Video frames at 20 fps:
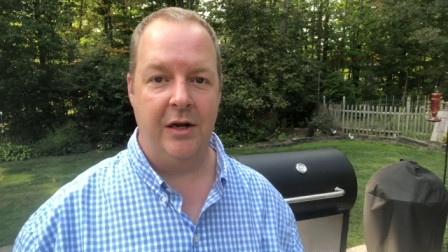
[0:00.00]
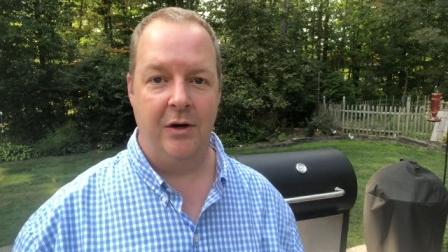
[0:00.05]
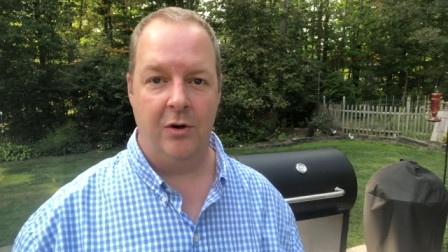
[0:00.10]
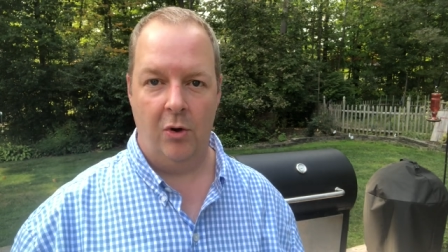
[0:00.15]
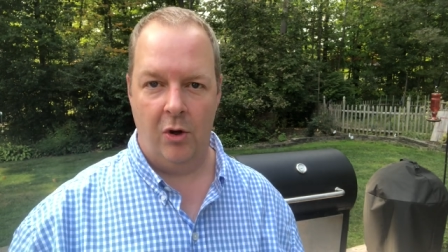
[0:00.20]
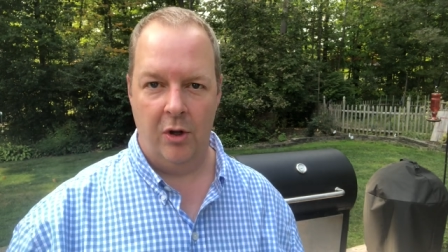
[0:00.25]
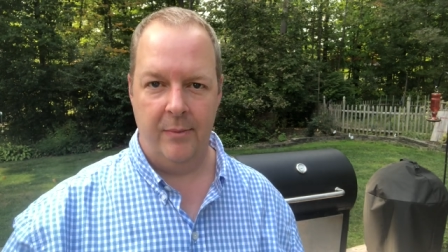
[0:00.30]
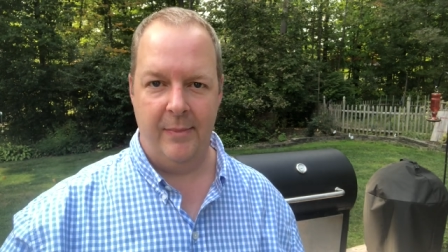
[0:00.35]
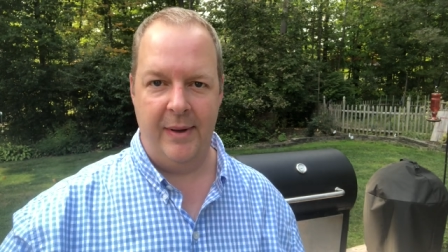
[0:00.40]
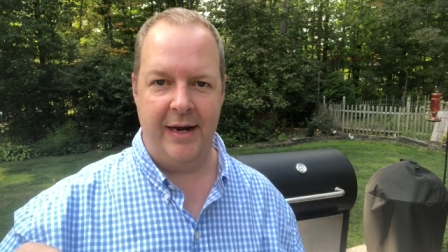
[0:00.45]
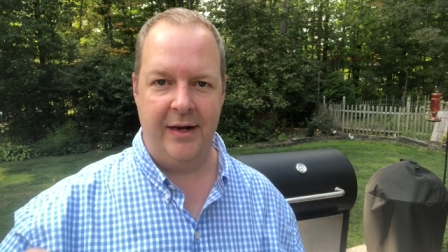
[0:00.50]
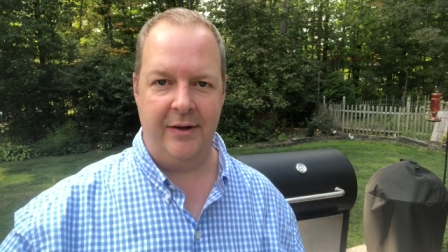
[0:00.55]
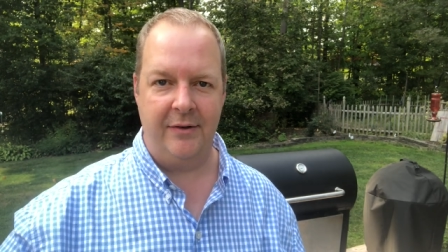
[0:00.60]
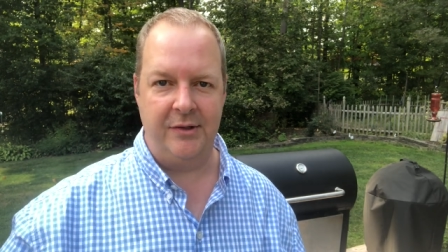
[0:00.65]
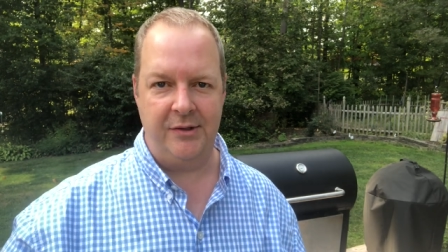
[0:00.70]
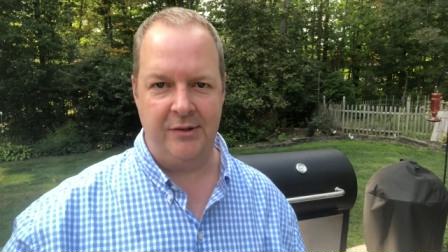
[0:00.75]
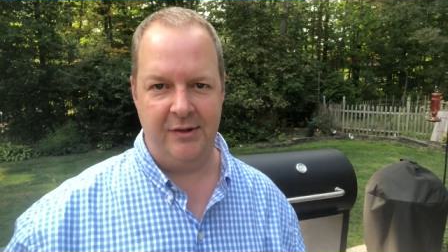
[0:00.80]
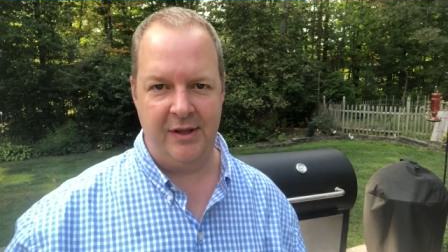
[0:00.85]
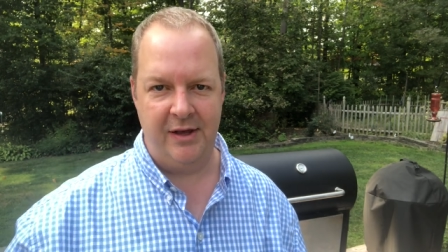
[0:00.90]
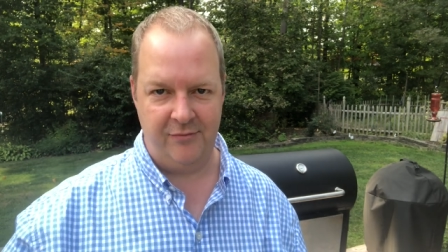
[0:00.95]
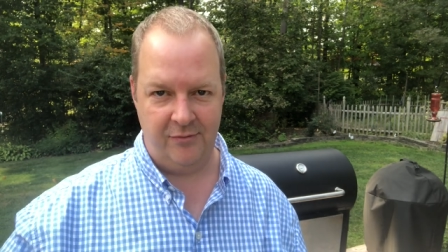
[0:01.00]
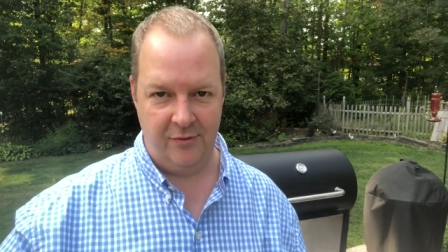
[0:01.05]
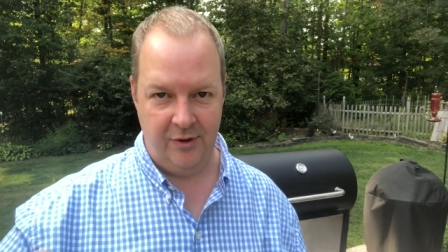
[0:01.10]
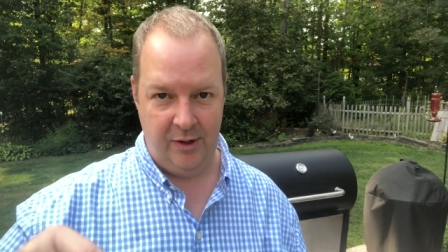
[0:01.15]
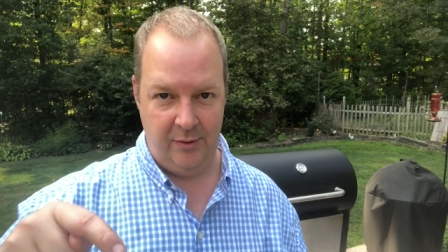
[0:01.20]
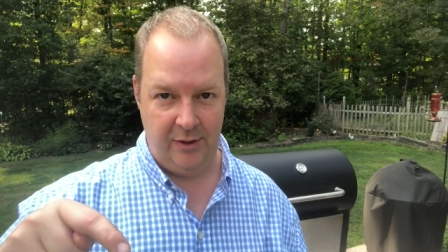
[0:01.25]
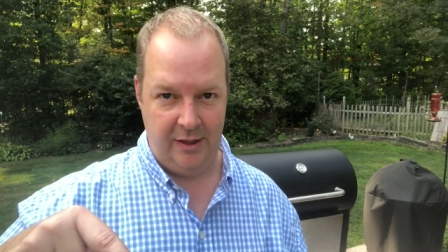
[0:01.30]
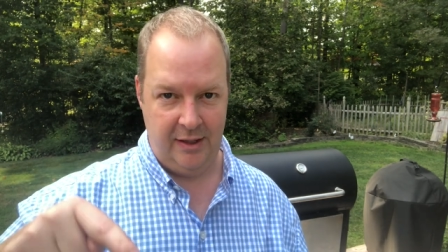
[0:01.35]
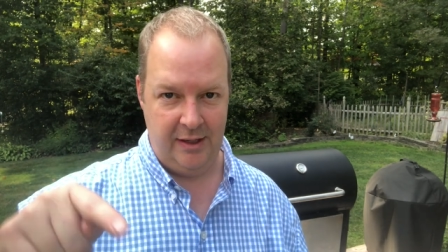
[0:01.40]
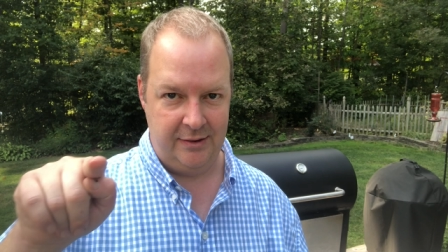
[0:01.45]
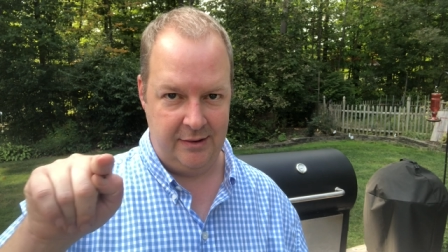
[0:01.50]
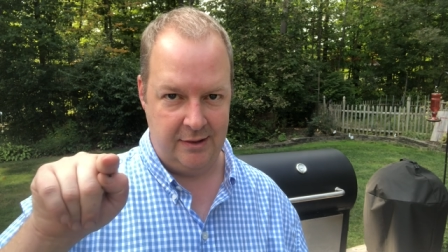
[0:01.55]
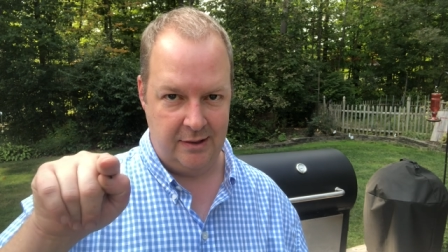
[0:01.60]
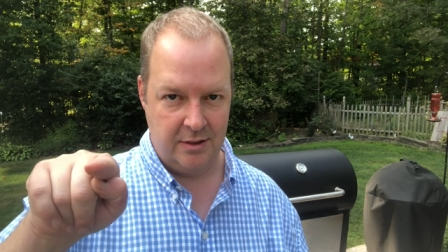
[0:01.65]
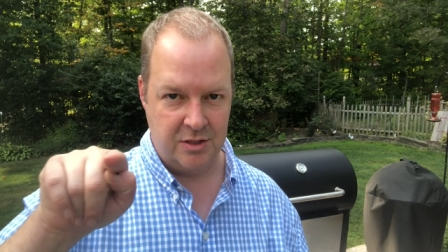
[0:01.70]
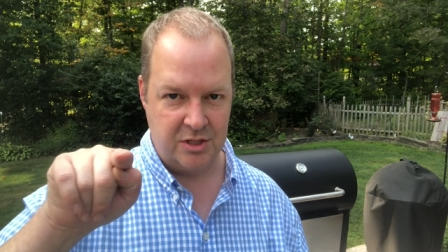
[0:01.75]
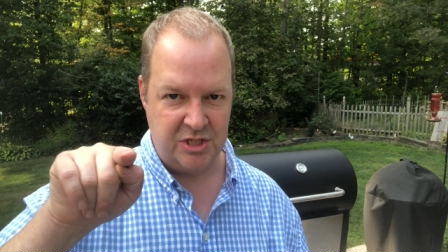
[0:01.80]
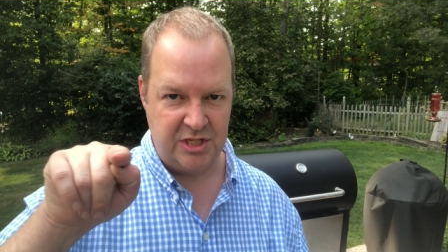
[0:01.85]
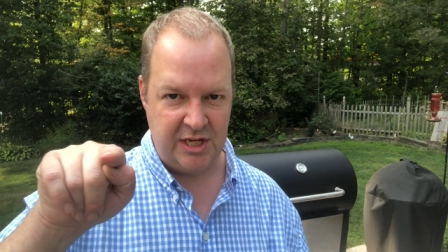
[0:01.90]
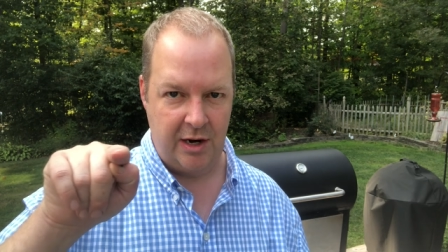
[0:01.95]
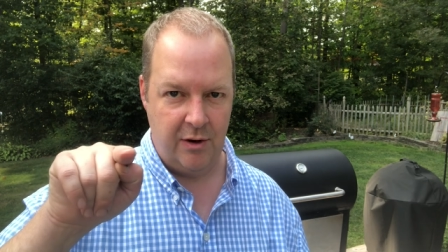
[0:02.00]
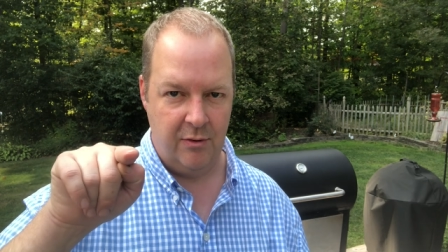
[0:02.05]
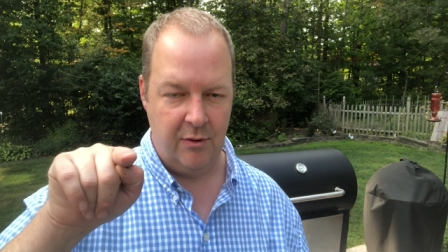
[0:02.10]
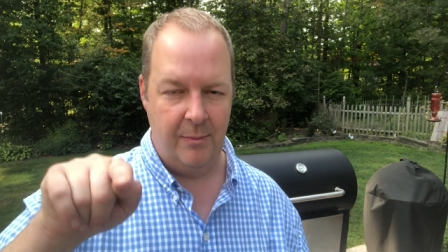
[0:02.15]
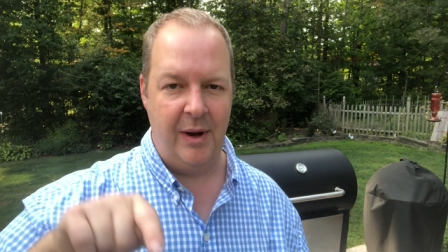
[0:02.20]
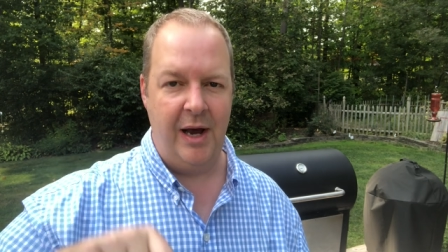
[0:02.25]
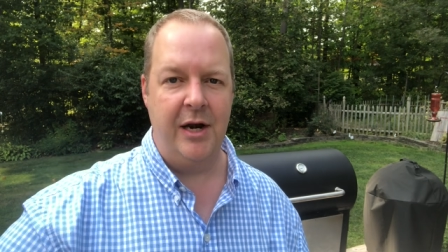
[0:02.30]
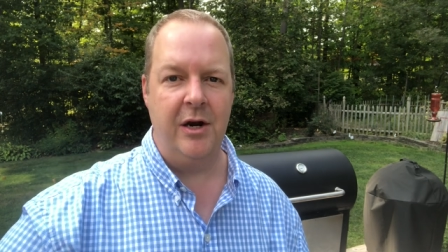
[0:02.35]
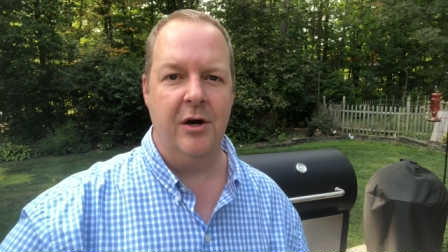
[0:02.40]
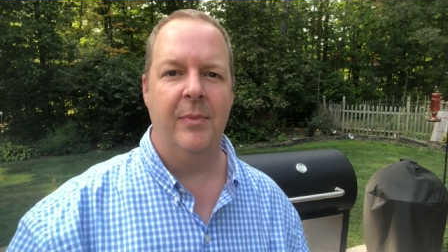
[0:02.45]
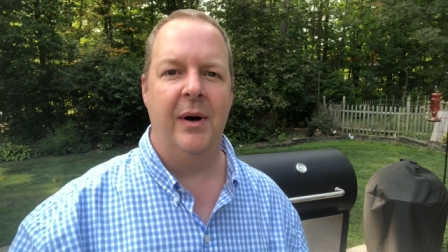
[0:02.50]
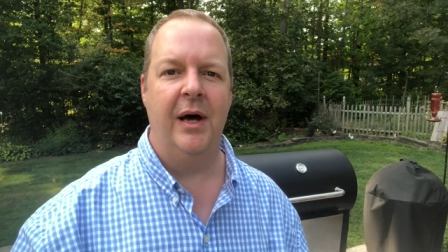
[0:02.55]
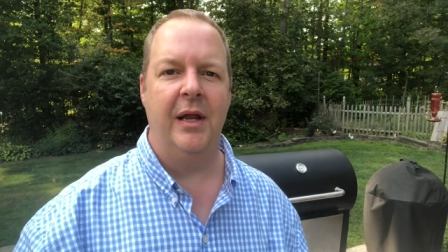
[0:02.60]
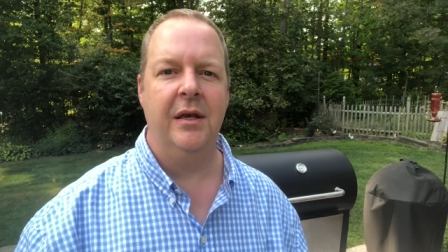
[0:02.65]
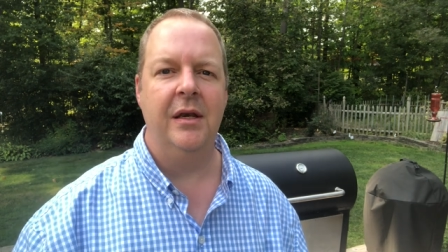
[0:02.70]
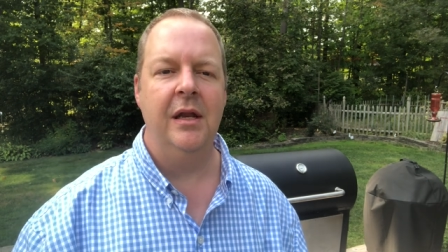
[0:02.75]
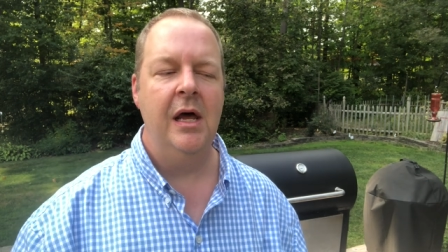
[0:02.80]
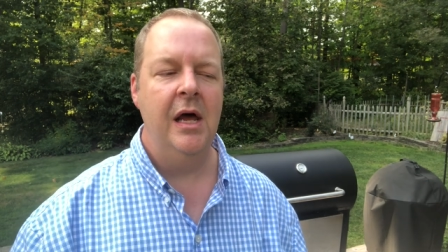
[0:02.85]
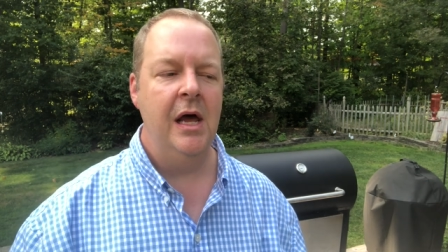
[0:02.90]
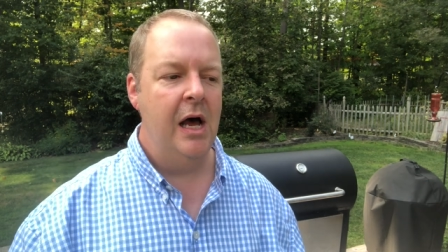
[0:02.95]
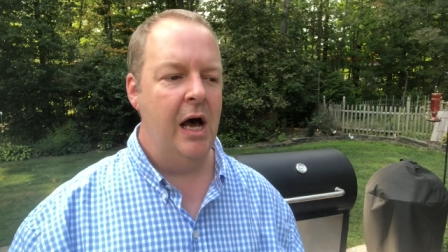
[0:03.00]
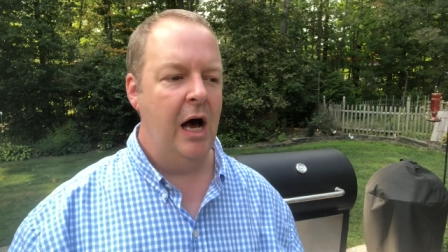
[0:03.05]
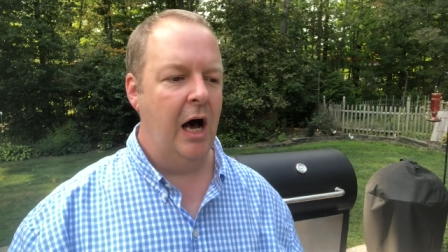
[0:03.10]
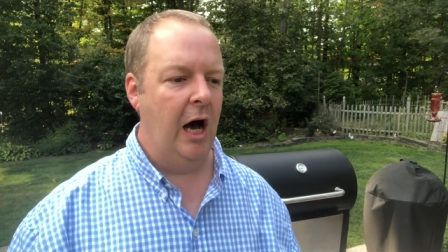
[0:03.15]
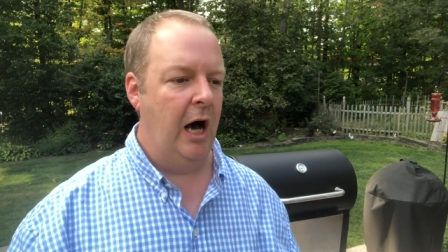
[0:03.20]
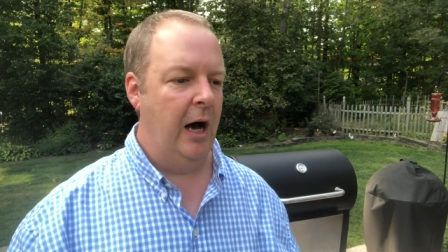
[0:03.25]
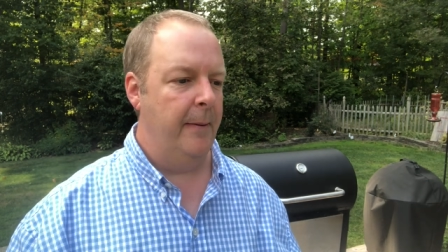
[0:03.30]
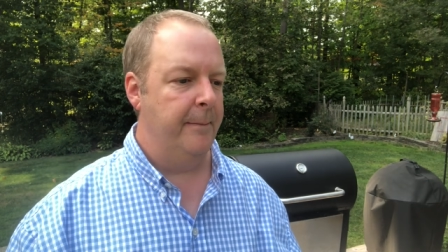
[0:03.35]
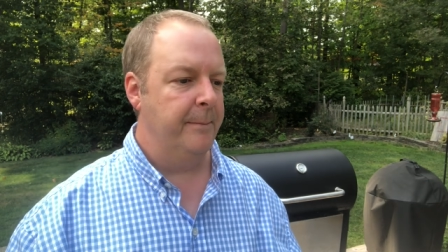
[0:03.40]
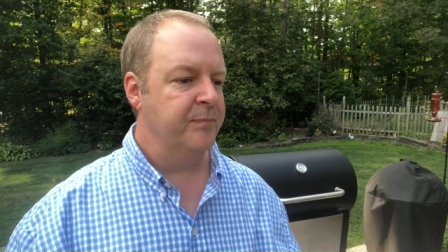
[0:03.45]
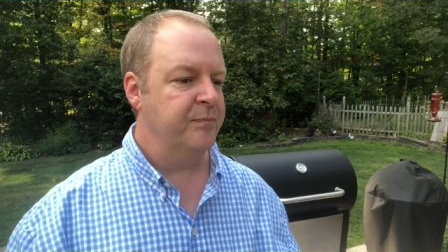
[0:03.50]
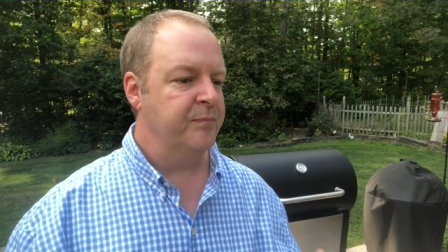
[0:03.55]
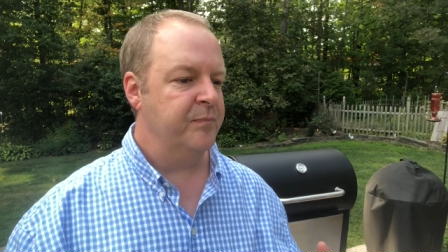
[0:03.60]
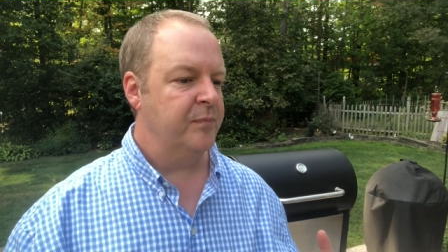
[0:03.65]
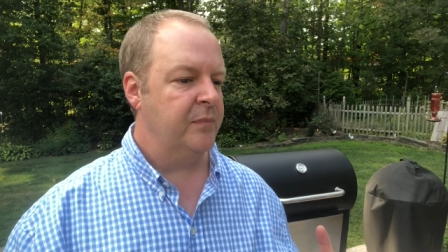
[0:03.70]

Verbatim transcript: It'll automatically do that for you when you hit the set a reminder button. Um,